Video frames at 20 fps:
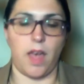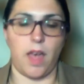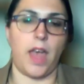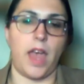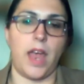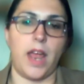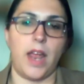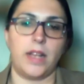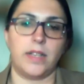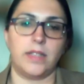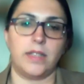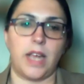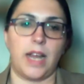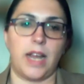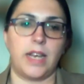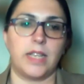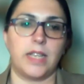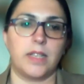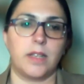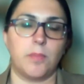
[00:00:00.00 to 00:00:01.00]
and a
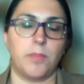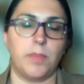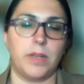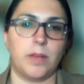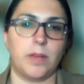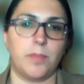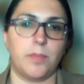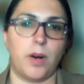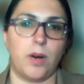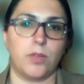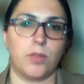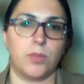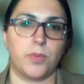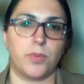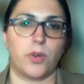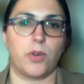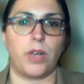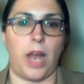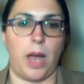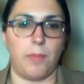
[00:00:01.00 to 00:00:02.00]
little bit about
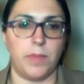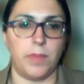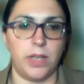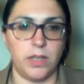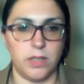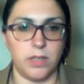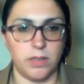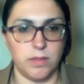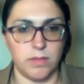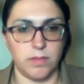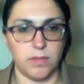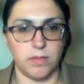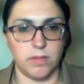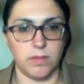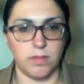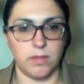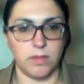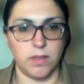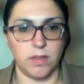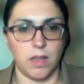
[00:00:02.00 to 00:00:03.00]
programming
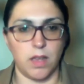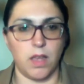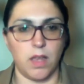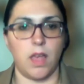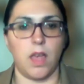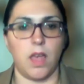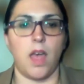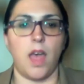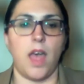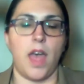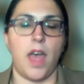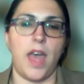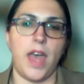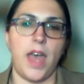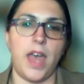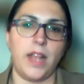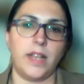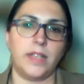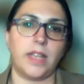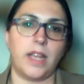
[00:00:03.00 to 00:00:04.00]

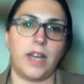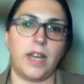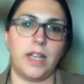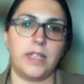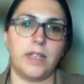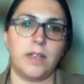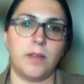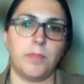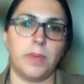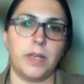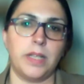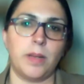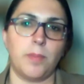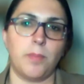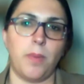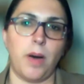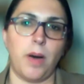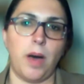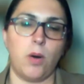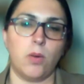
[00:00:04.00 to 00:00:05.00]
and a little bit
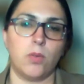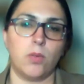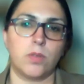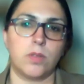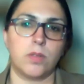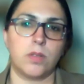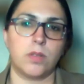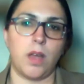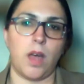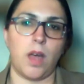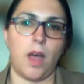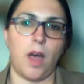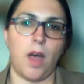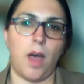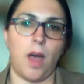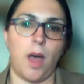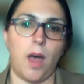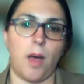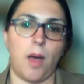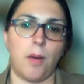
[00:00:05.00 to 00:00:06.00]
about
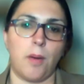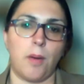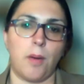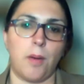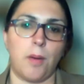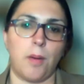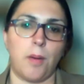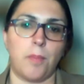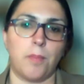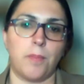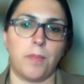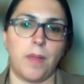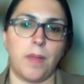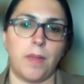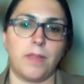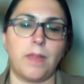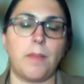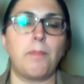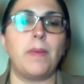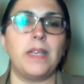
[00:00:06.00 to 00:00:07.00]
uh,
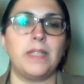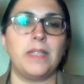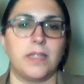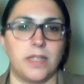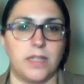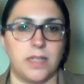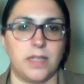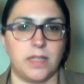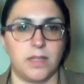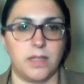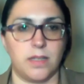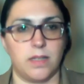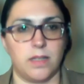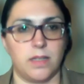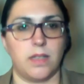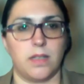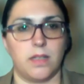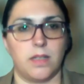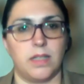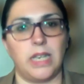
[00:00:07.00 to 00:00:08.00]
the business
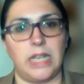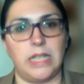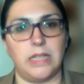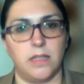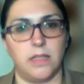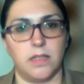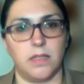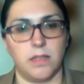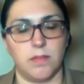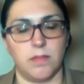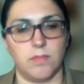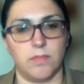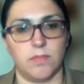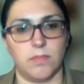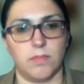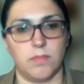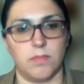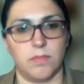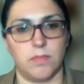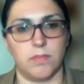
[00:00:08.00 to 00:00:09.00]
needs
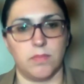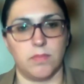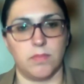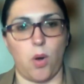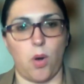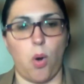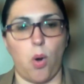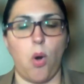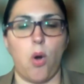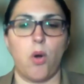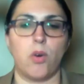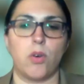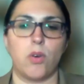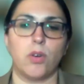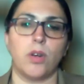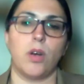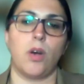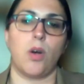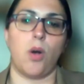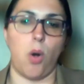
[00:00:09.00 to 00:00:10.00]

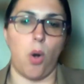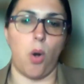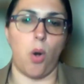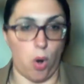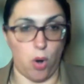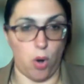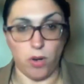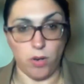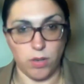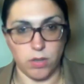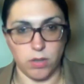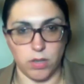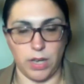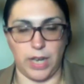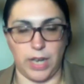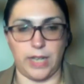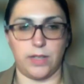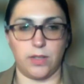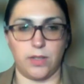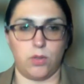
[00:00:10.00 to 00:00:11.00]
or or
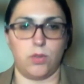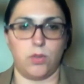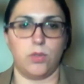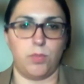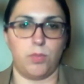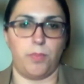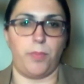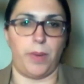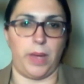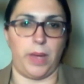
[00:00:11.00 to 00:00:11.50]
it could